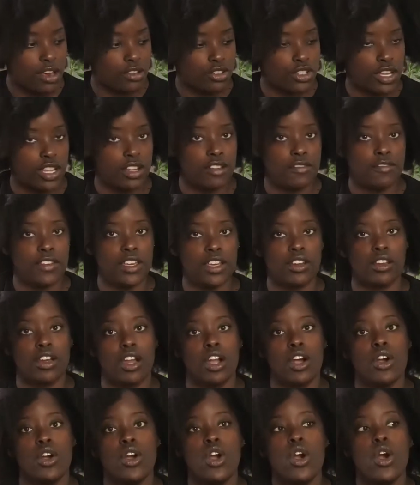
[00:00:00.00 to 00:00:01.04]
trying to figure
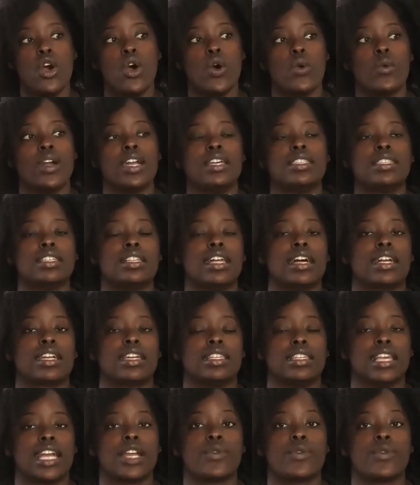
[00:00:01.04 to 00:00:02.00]
out ways that I can like